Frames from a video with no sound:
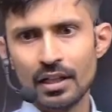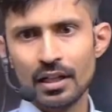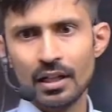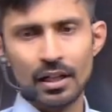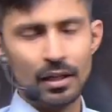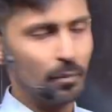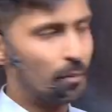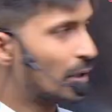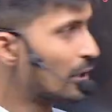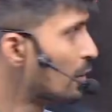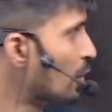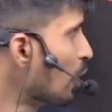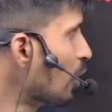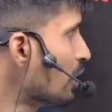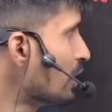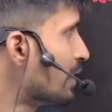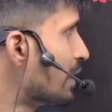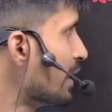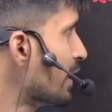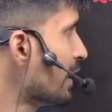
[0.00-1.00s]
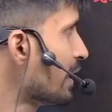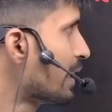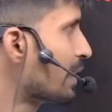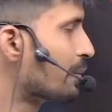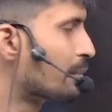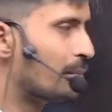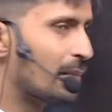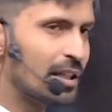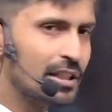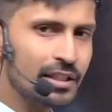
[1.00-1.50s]
But don't think
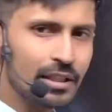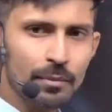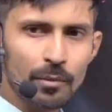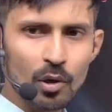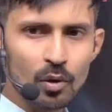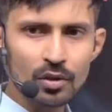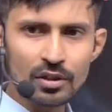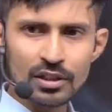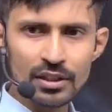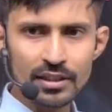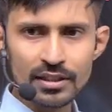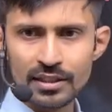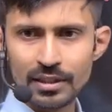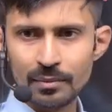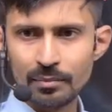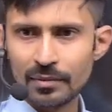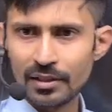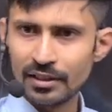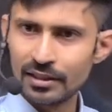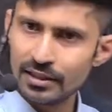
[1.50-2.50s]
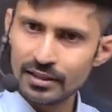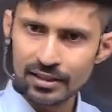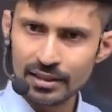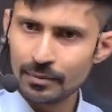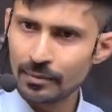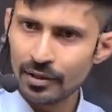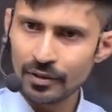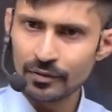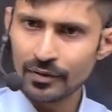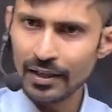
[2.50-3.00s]
much about this number. This number
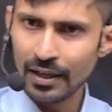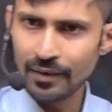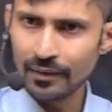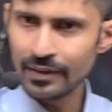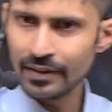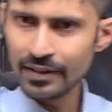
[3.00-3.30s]
we haven't